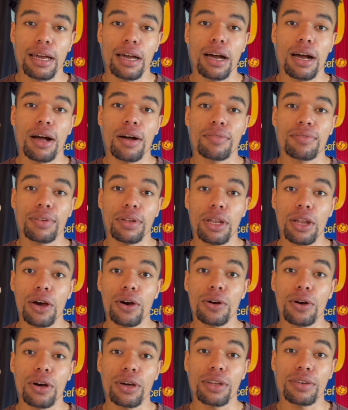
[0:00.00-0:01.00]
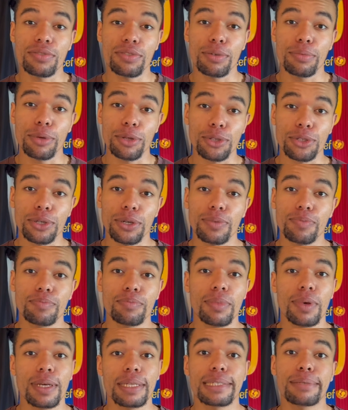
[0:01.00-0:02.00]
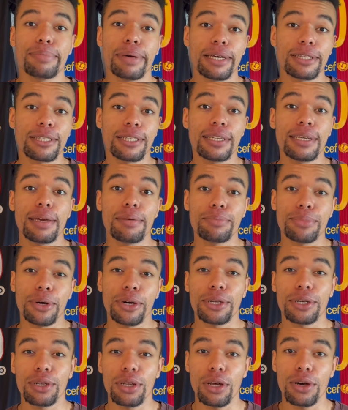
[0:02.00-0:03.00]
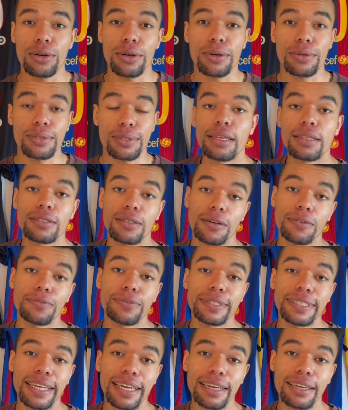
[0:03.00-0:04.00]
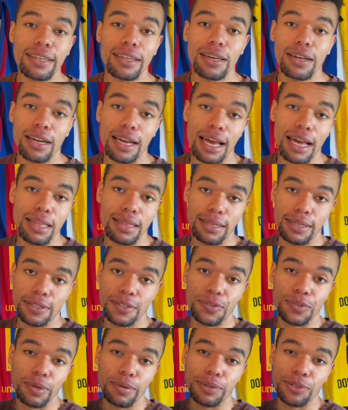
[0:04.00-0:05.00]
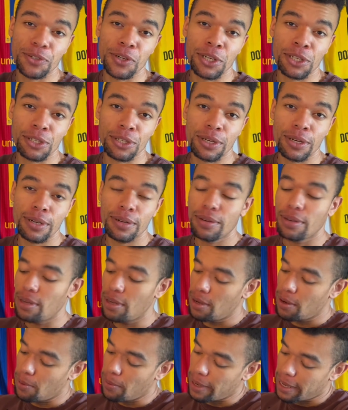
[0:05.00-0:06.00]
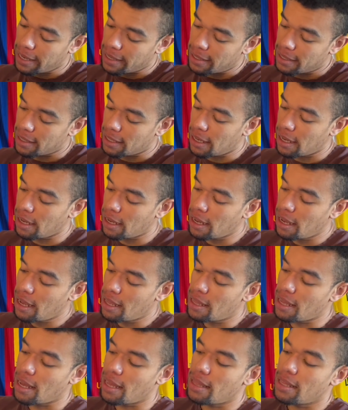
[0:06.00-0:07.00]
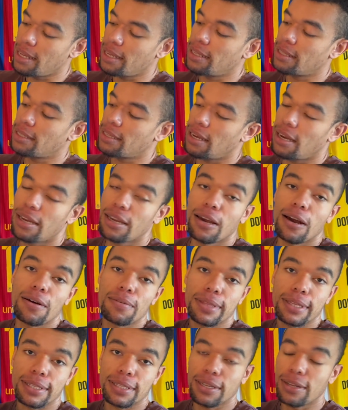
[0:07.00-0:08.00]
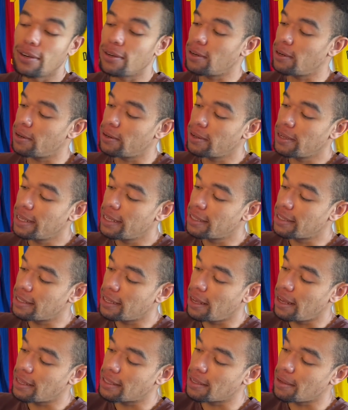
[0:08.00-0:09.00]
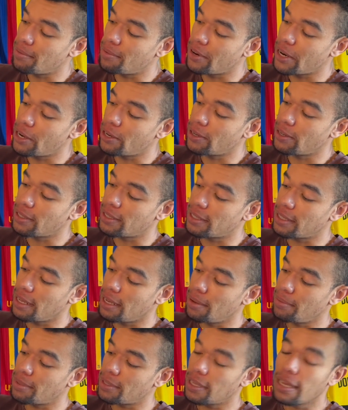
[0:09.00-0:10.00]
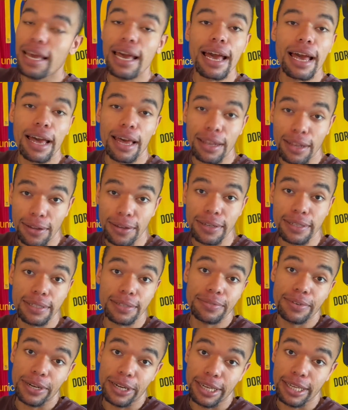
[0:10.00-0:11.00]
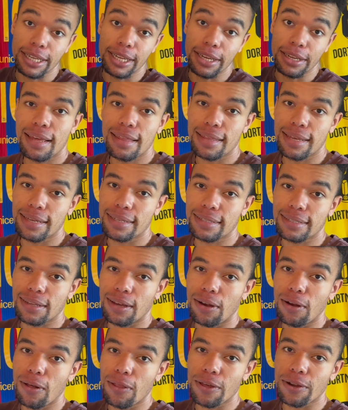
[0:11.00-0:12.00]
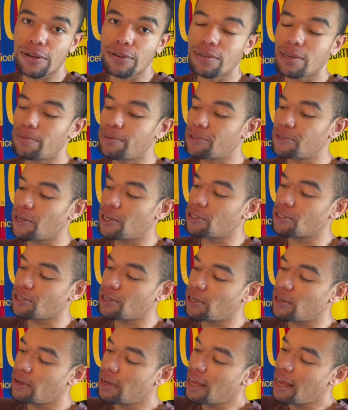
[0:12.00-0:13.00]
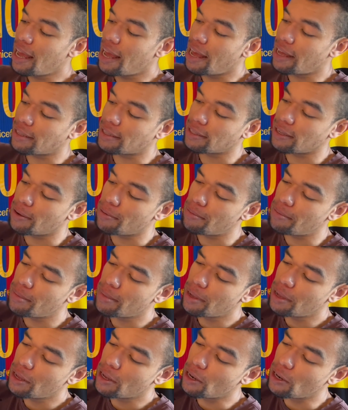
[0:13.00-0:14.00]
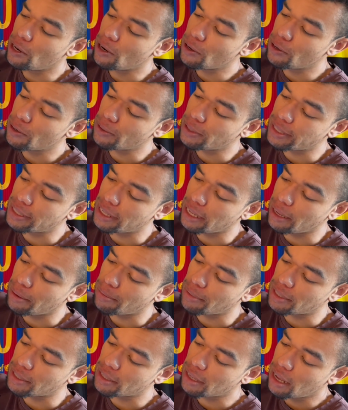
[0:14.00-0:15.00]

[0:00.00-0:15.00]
of a logo on a football shirt, especially embroidered logos. So if we take a look at this Real Madrid shirt, we can see that the inside of this logo still has some very good seams and looks very clean. This older Real Madrid shirt has some loose seams